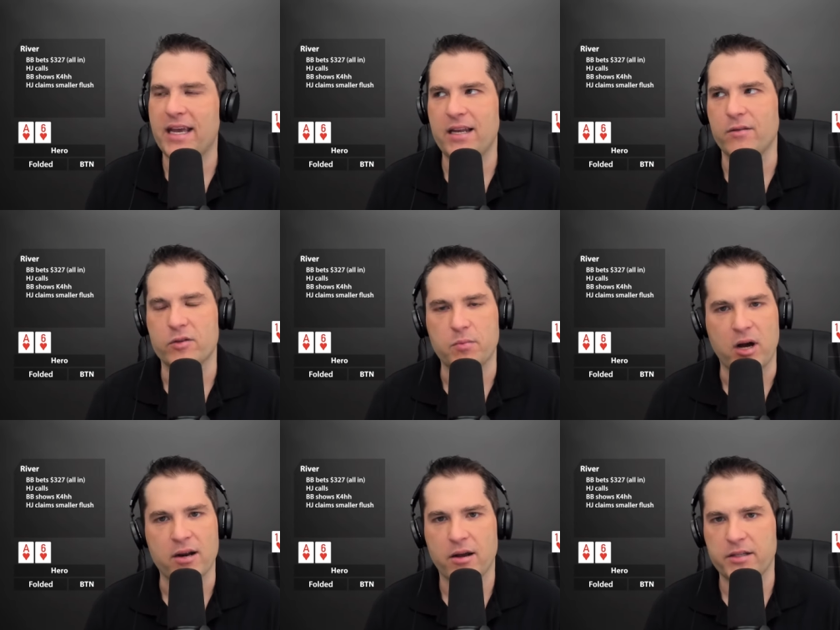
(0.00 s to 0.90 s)
getting those
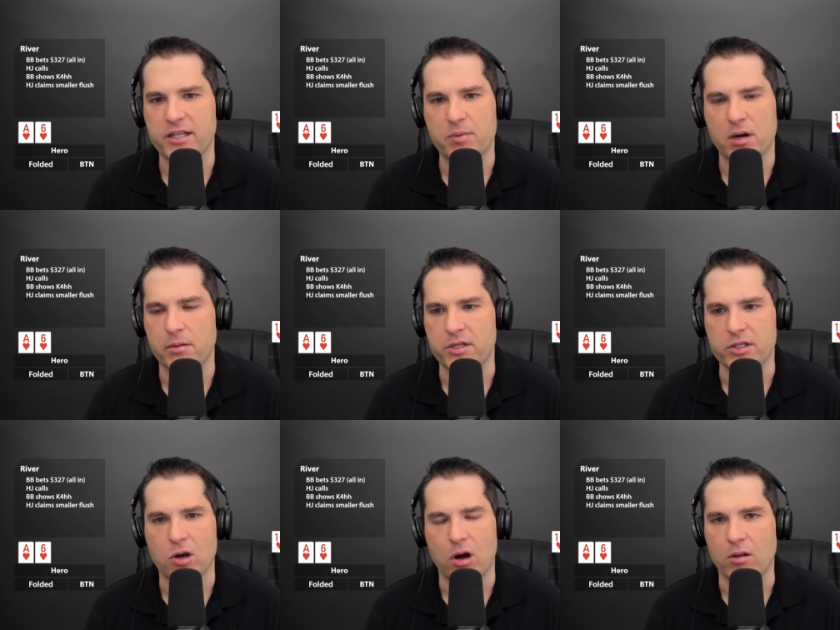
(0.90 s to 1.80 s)
pot odds, I probably
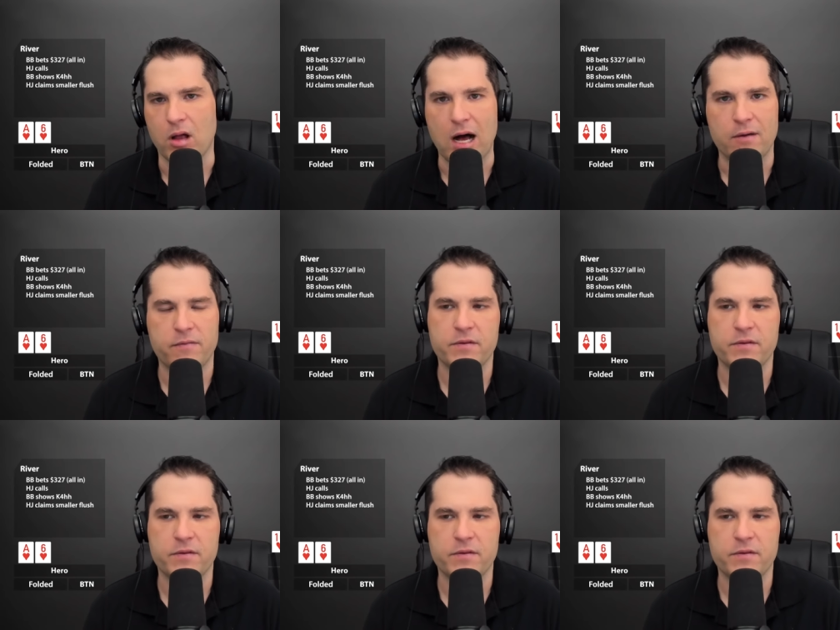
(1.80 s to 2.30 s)
just call off.